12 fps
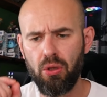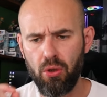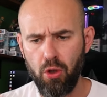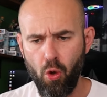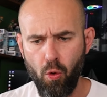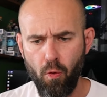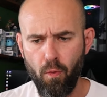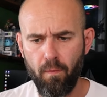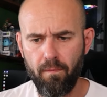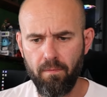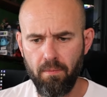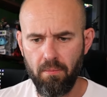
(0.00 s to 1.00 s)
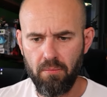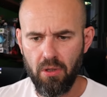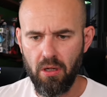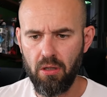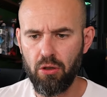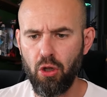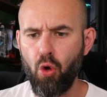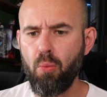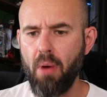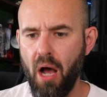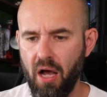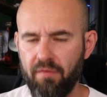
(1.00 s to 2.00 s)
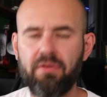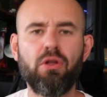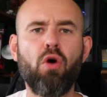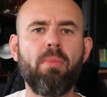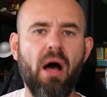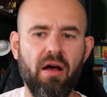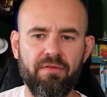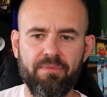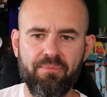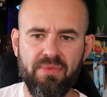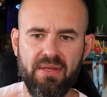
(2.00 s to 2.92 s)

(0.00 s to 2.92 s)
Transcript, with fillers: Lo, uh, Lomov. Lomov.